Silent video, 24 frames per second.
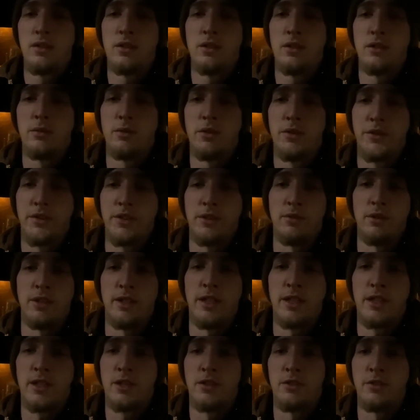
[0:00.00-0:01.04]
we'll see where
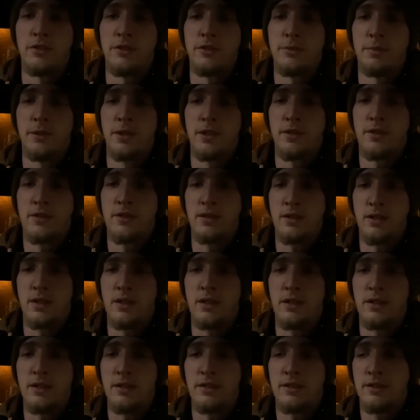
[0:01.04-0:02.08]
that goes. But
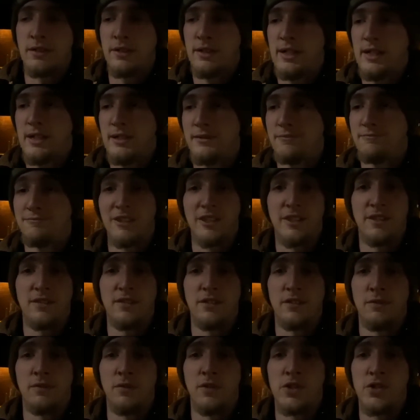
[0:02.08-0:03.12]
yeah, that's
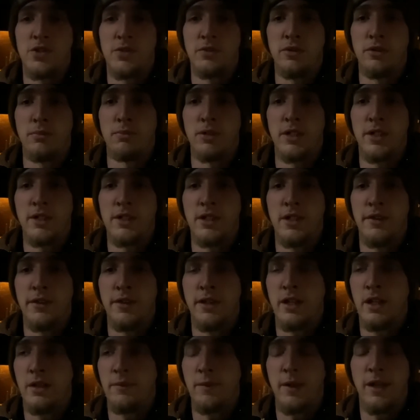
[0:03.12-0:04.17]
the first real breakdown
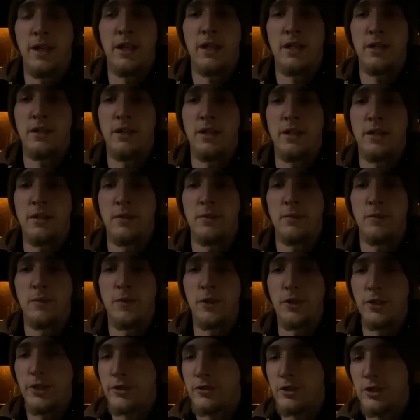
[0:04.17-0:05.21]
that I've had out of
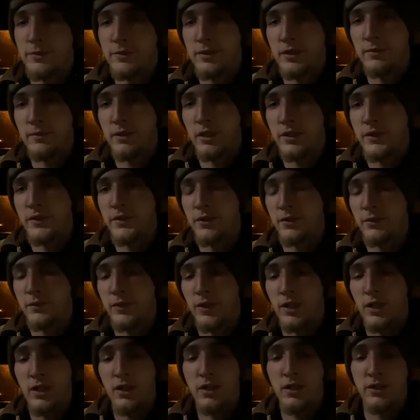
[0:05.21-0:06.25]
all the trips I've done so
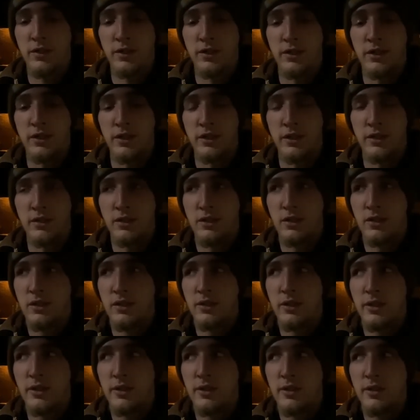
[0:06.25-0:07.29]
far, and the
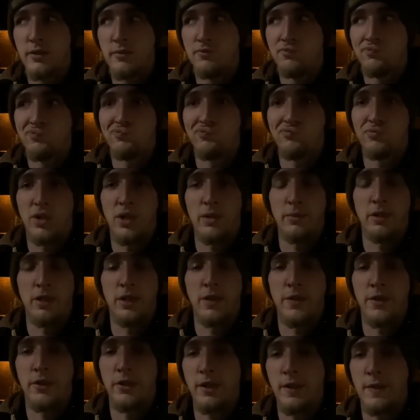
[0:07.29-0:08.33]
probably
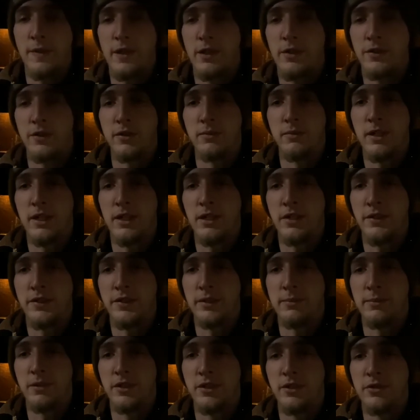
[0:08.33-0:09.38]
30,000 miles
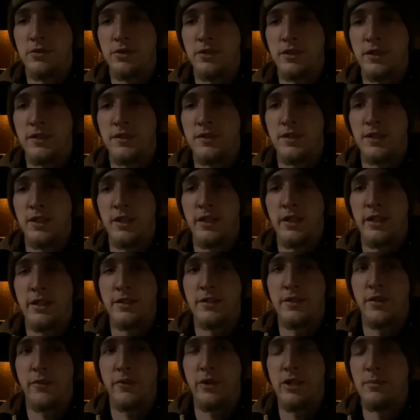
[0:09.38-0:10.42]
I've been doing this in the
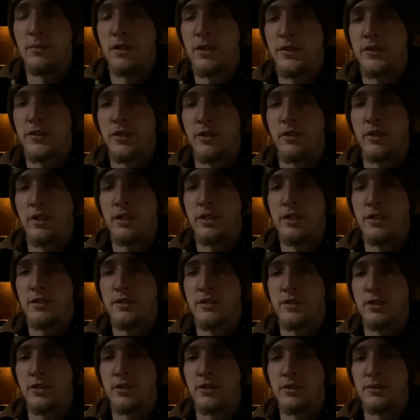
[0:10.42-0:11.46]
last 3 months already.
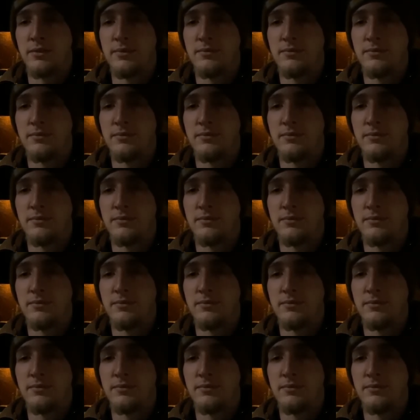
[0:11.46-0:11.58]
So